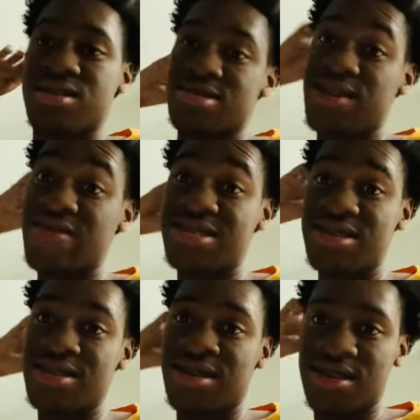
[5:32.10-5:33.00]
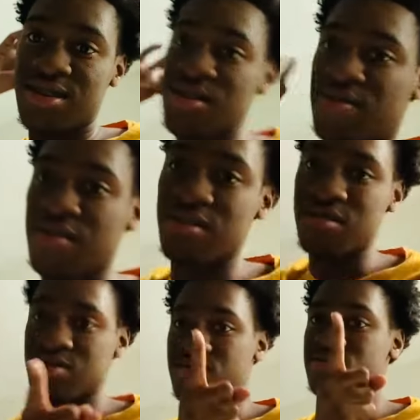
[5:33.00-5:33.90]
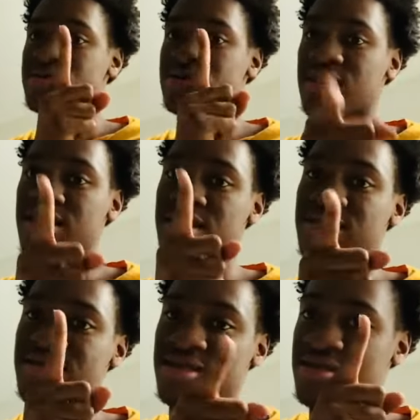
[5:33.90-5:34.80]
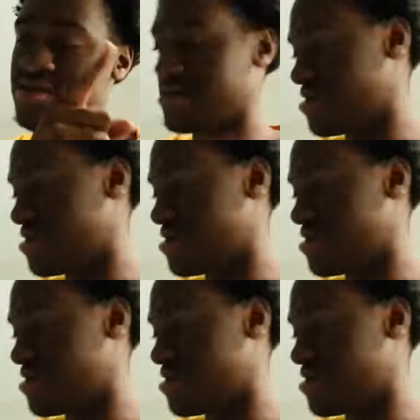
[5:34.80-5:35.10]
17 hit different. Stay young, kids.